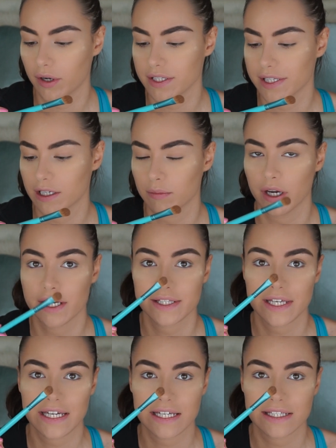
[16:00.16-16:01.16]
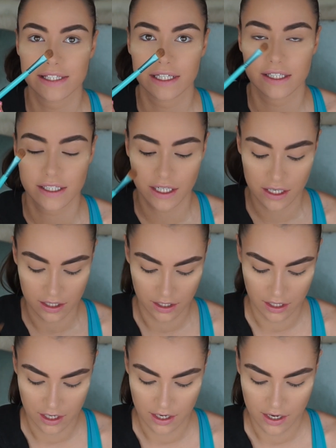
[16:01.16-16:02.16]
by Sigma. It's the E60.
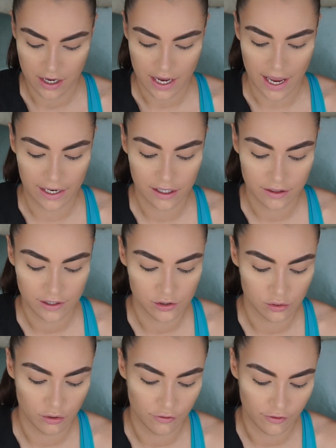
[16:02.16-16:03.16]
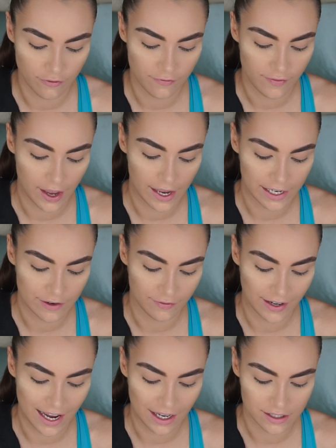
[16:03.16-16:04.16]
Anything sort of fairly
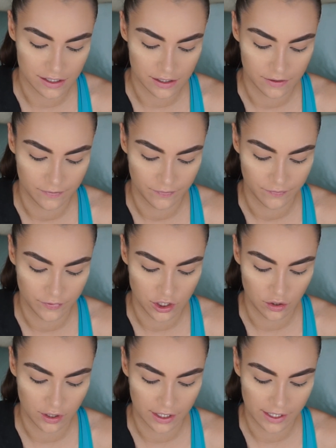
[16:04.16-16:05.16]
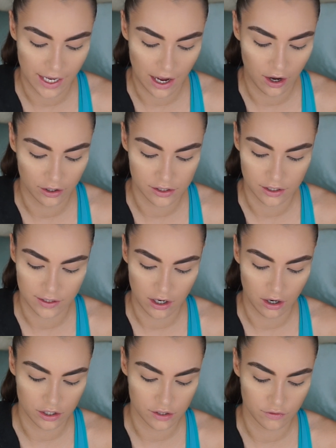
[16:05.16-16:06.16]
flat that you can get under the
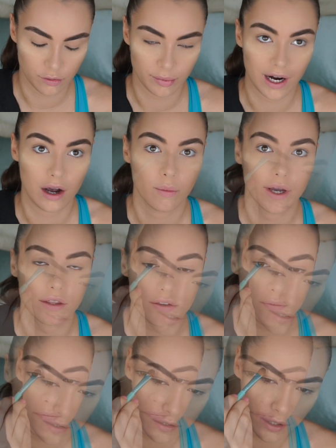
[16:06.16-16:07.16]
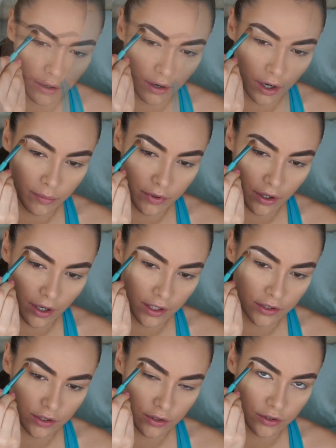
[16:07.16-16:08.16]
arch of your brow with. So I'm
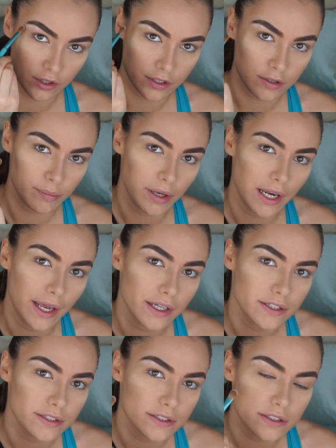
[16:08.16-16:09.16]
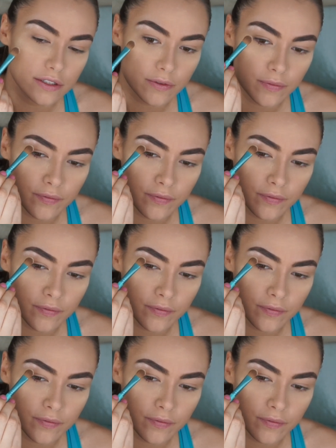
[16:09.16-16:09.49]
going to just place